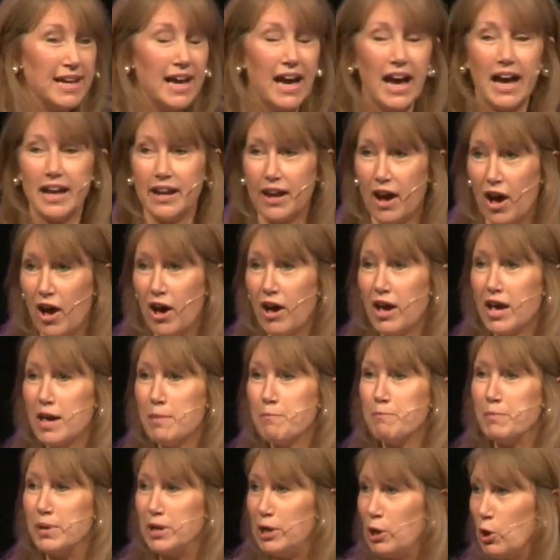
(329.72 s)
and I
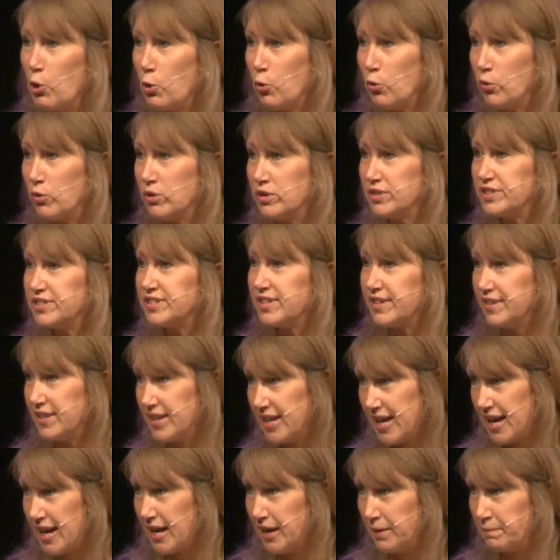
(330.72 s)
belong to the
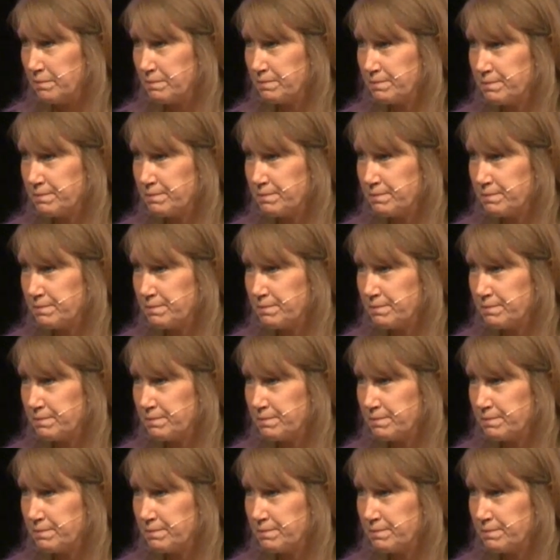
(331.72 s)
king."